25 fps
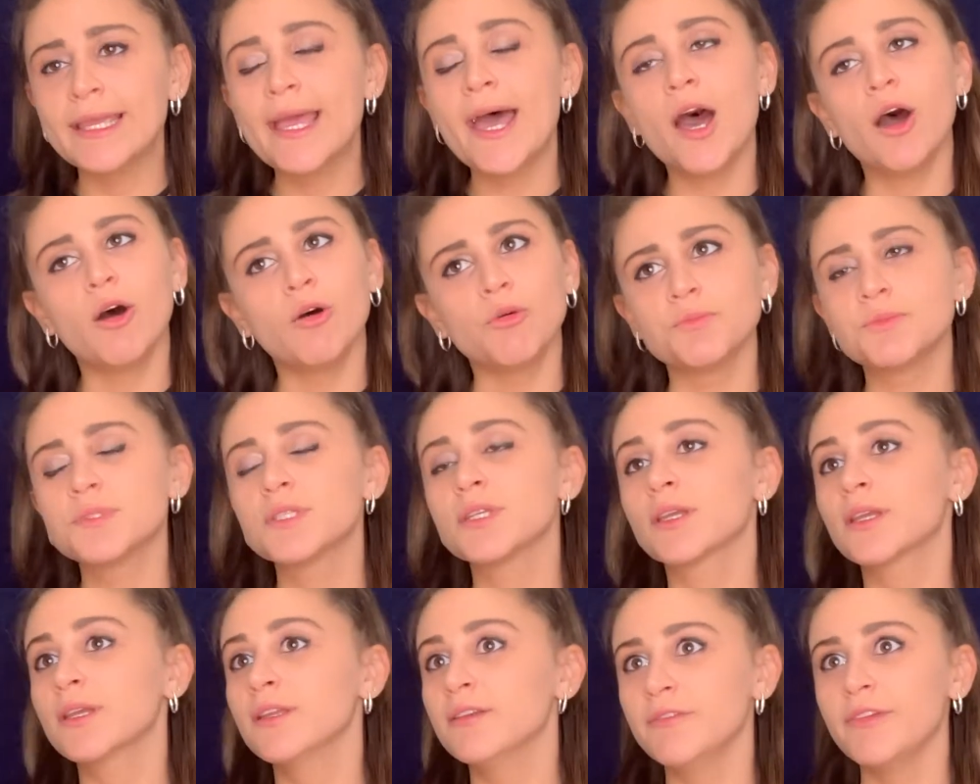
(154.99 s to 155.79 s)
helped
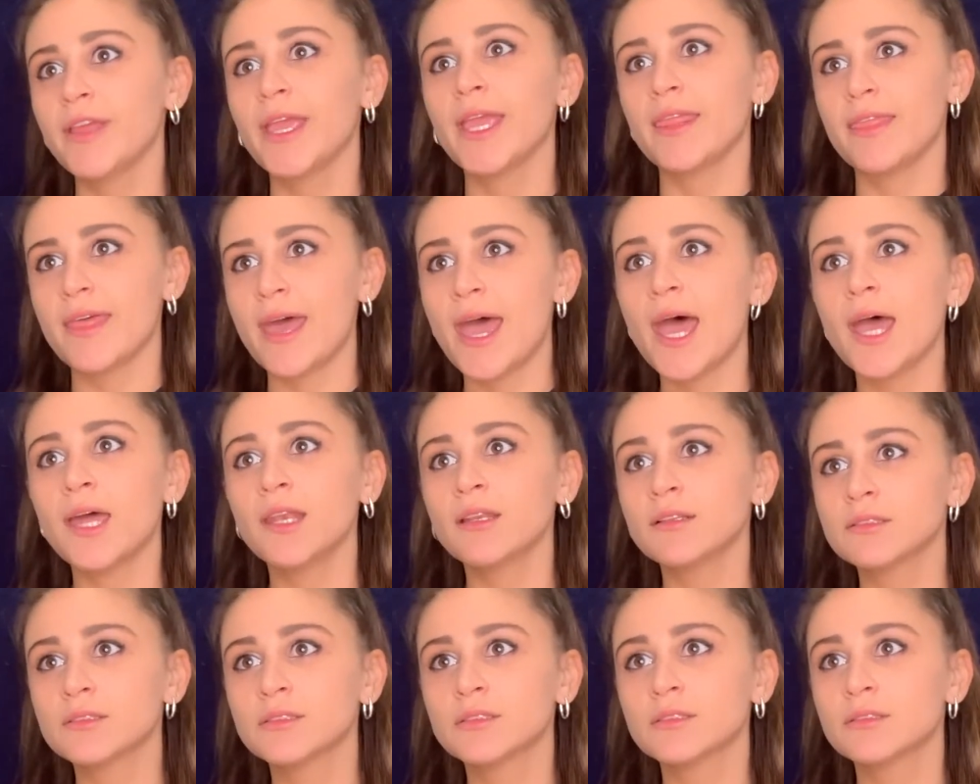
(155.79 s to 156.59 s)
to convey that.
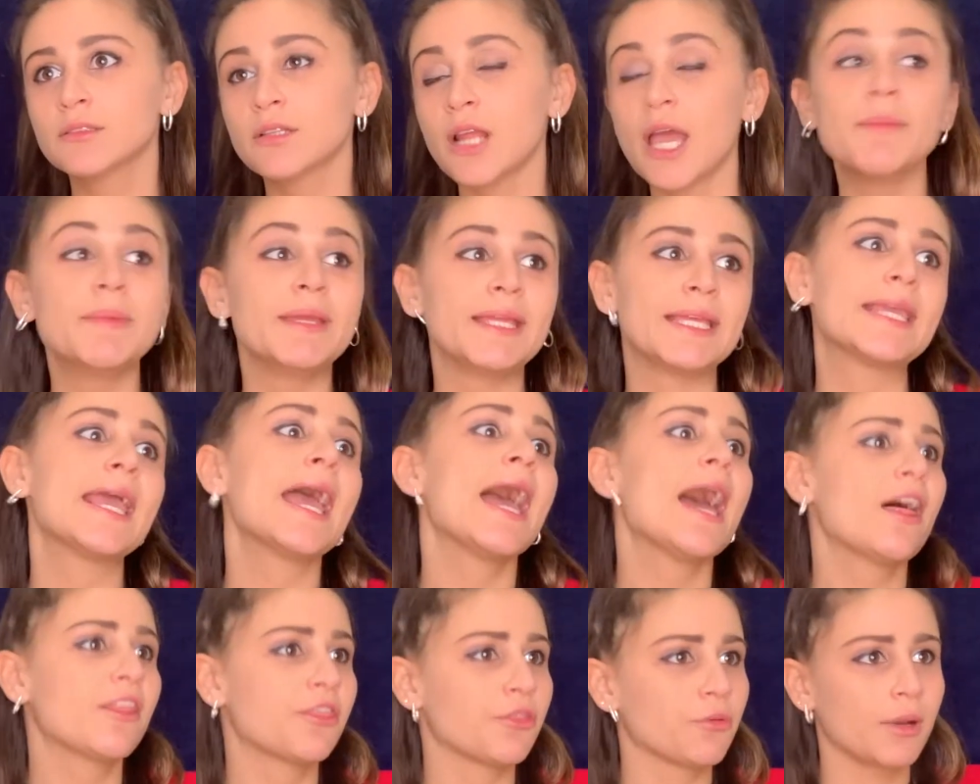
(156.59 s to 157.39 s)
I mean,
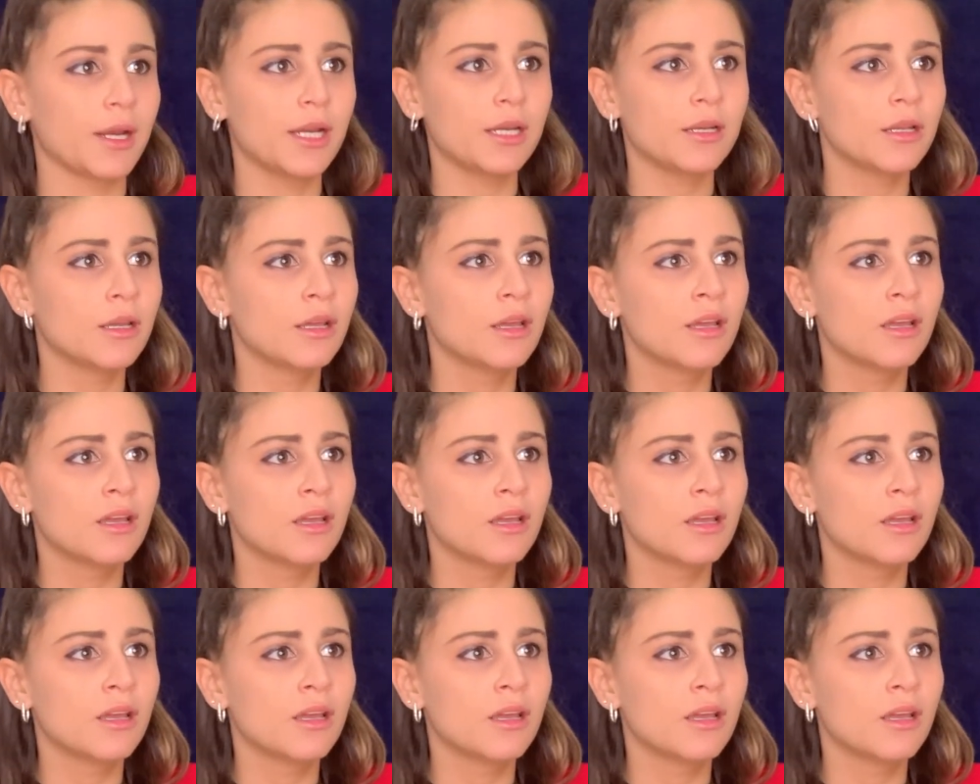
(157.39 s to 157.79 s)
Catherine.